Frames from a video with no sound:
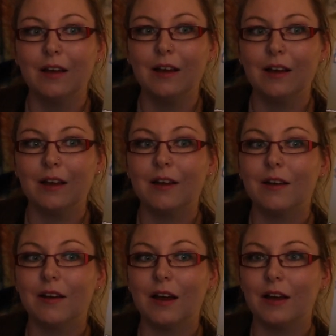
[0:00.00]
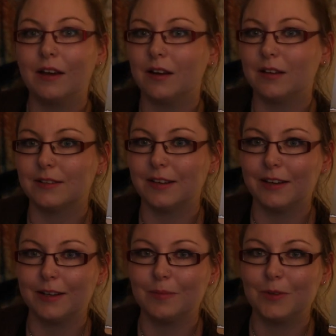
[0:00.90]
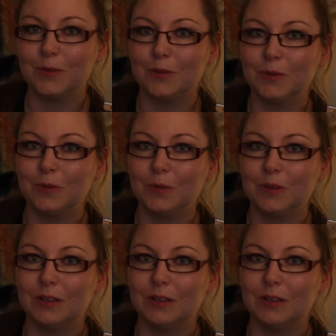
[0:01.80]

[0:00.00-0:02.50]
and I got time to,